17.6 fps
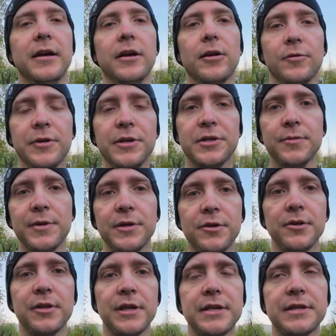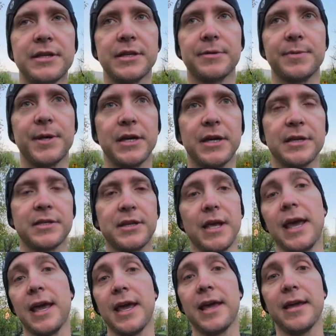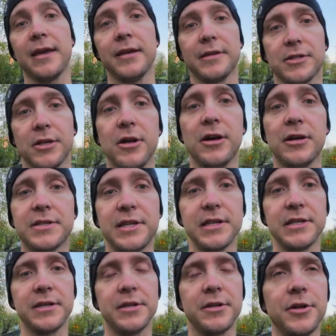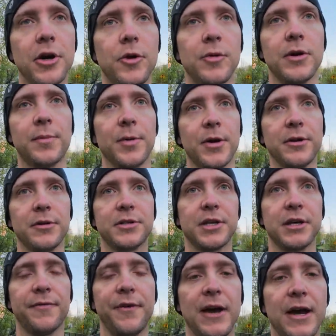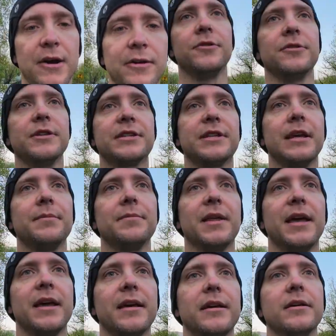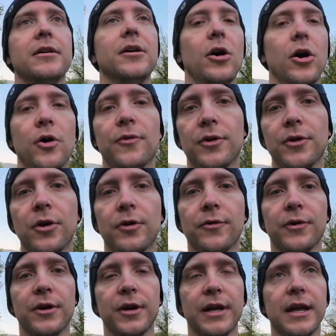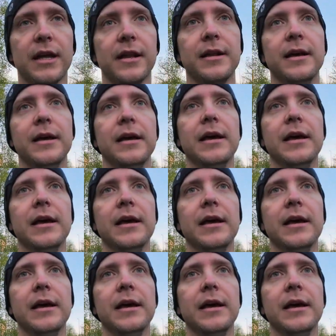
The reason we do this is because A, it's a long season. You don't want to burn yourself out doing the same thing over and over again.